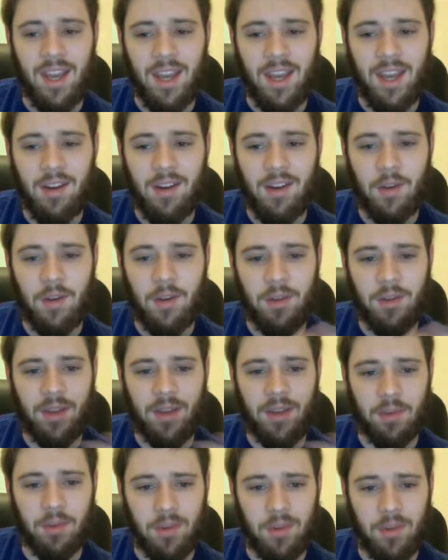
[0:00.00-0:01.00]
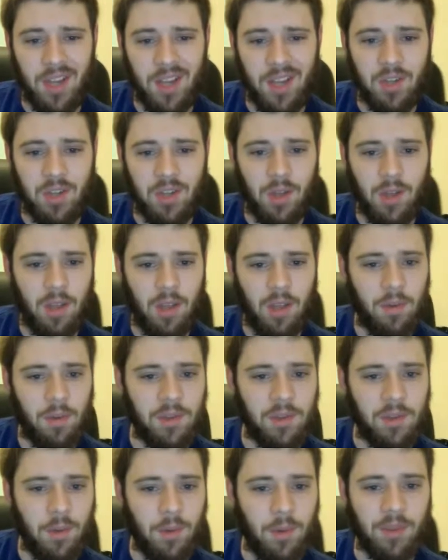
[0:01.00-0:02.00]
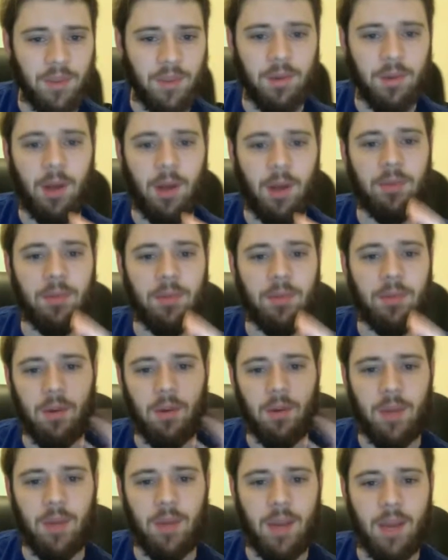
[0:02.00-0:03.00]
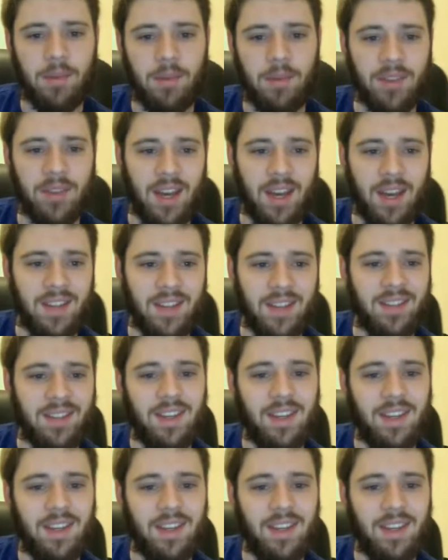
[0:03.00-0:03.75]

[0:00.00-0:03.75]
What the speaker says: And it also has a rotational element as well, so it helps rehab the sides.